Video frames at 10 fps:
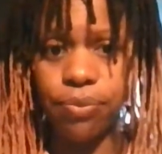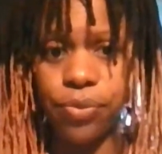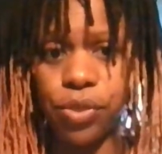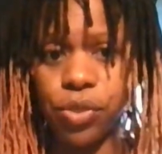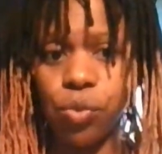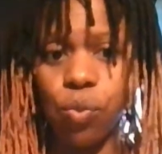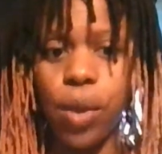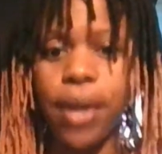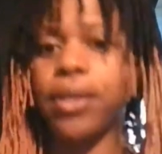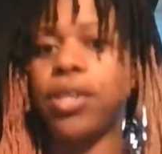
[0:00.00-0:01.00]
just
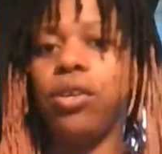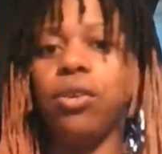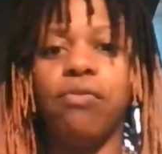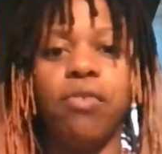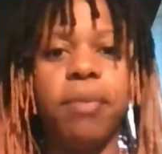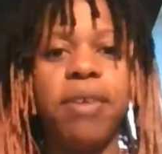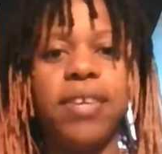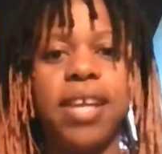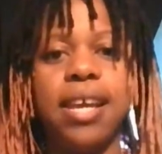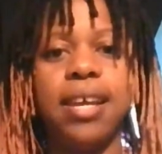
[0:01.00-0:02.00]
wearing the uniform every
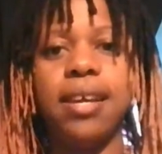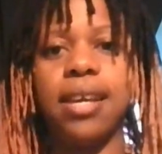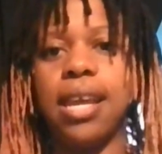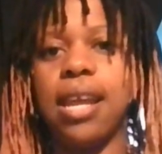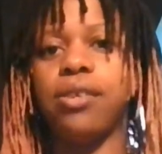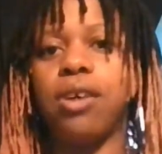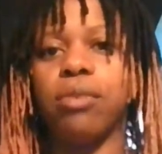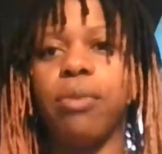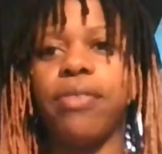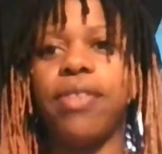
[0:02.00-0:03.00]
day. Again, I talked
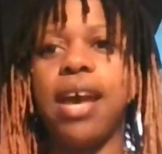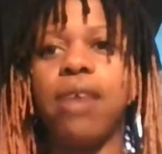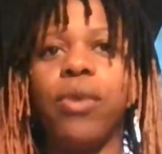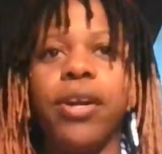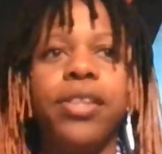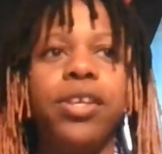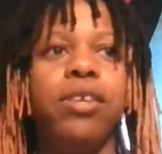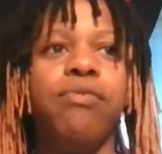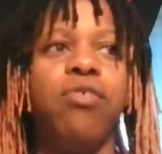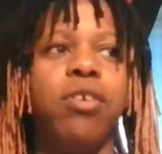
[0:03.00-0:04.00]
about that. Wearing the
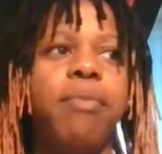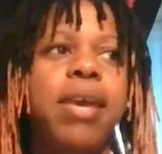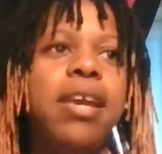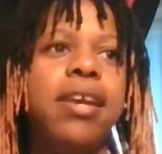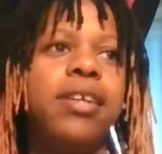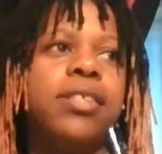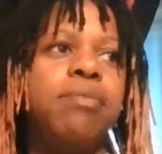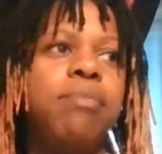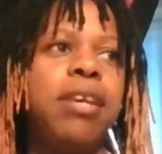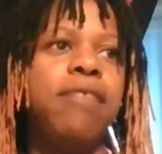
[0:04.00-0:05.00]
uniform makes
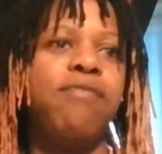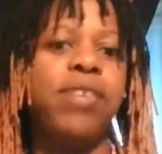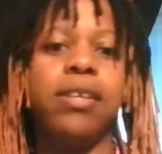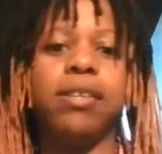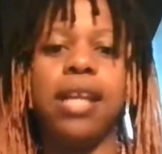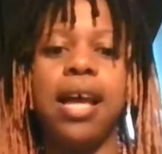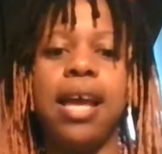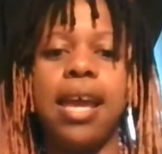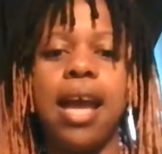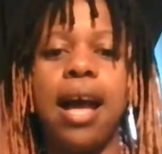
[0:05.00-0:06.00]
me feel
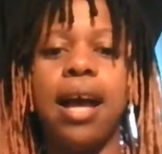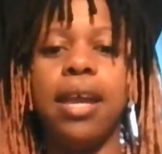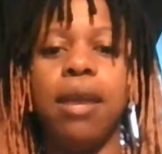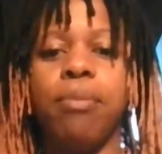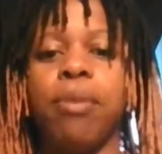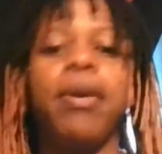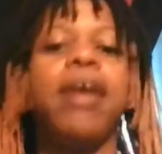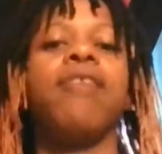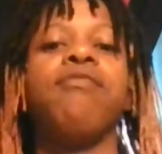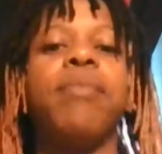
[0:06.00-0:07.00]
like I am
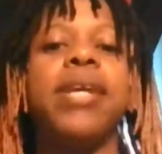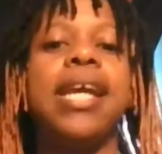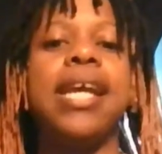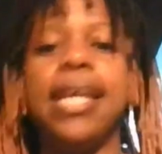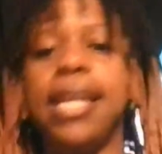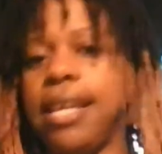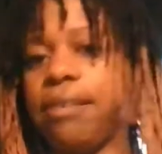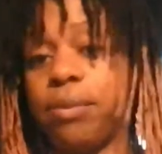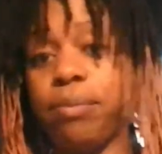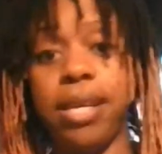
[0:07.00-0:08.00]
preparing for my day.
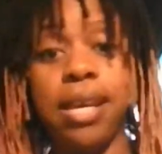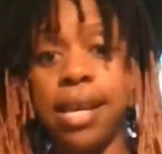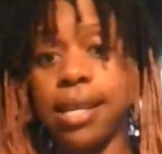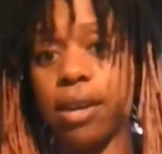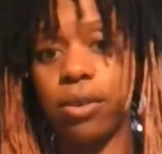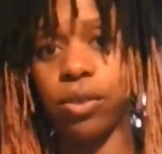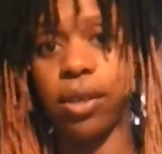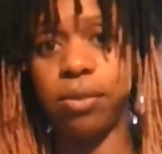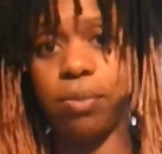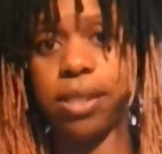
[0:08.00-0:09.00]
That also
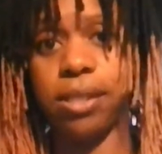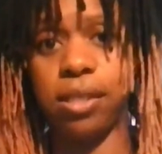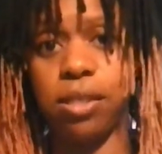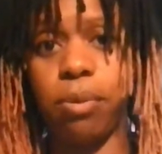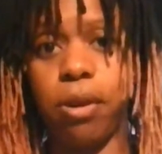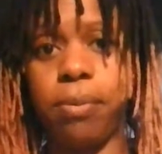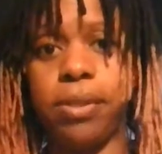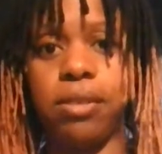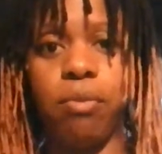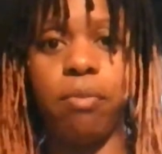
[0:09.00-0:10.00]
gives me a sense of
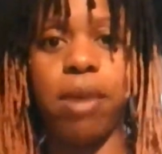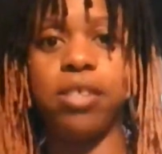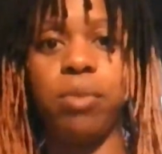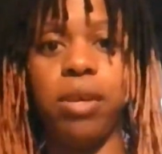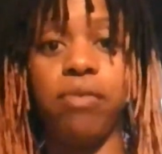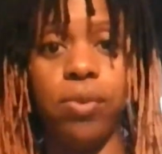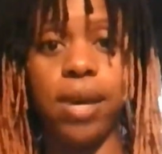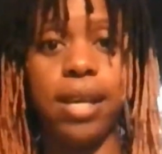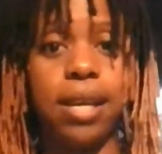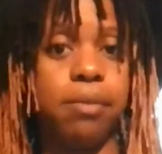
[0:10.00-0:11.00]
purpose. It reminds me of who
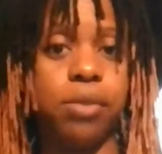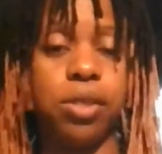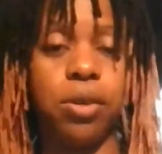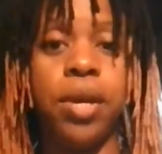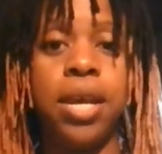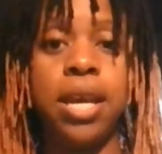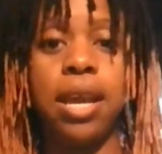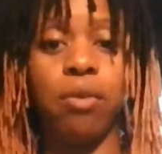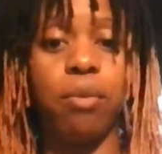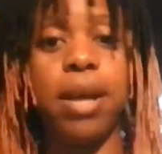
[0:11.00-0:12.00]
I am. So
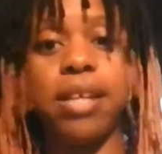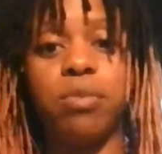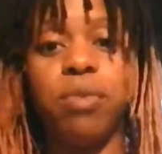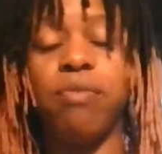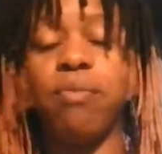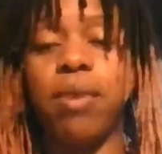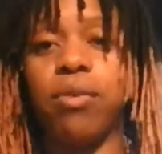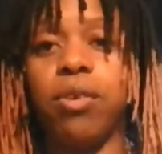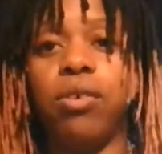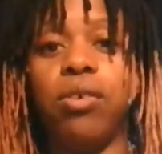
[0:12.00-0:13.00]
it reminds me of my
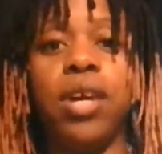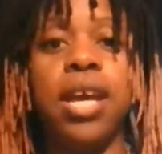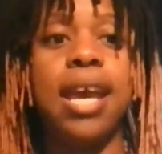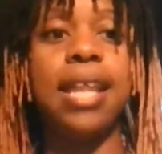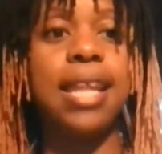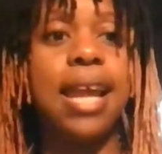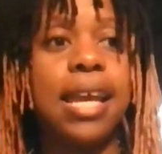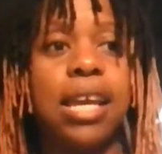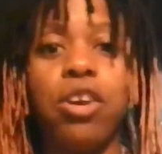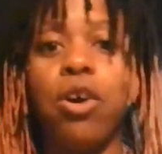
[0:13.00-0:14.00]
role. And then I
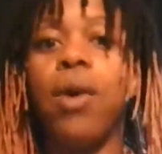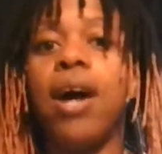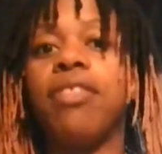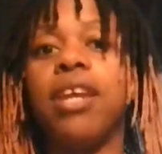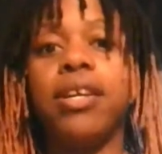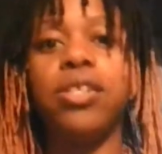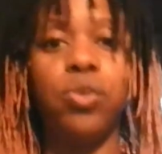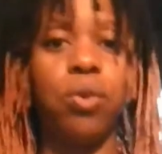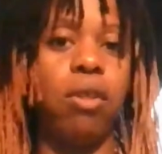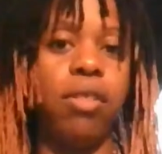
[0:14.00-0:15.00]
can go out there and
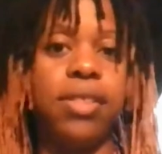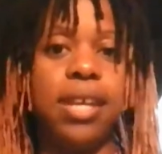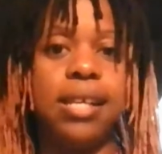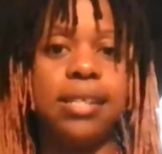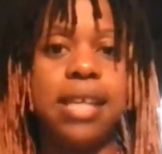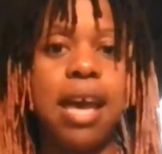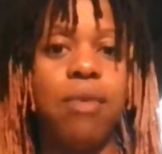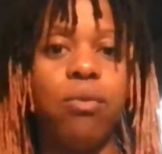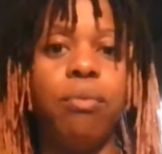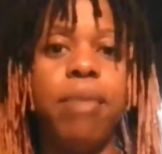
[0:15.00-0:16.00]
do all the things
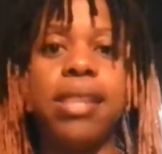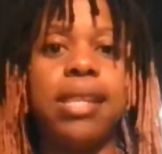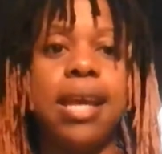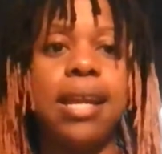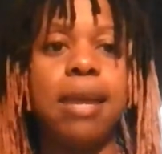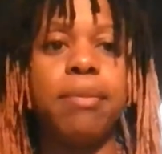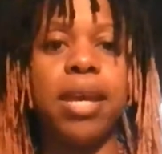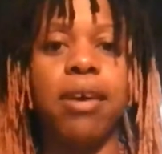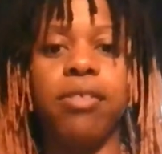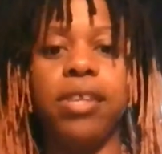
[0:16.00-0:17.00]
that will make the dynamic
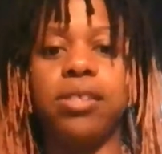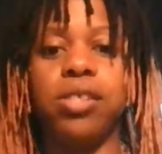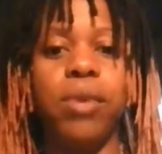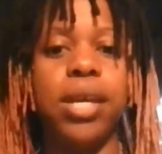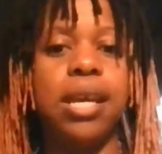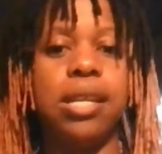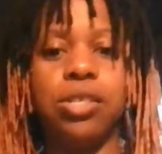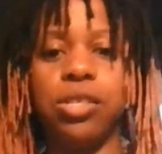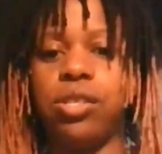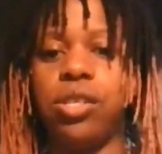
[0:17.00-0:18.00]
healthy. So again,
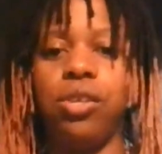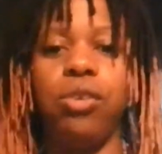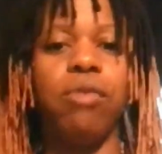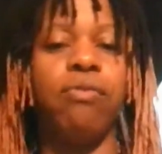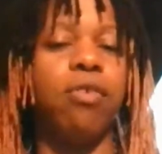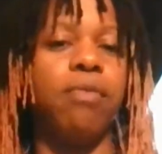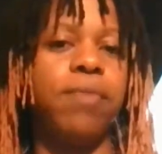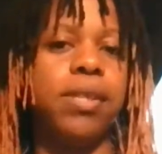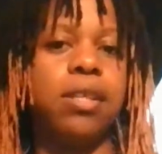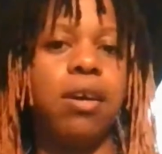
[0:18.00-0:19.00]
just the uniform
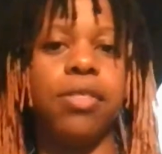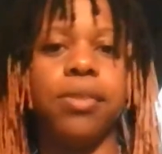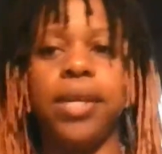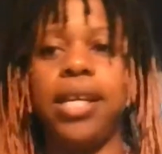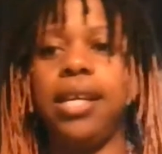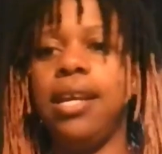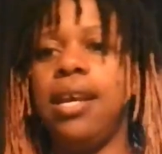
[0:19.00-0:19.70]
fits all three,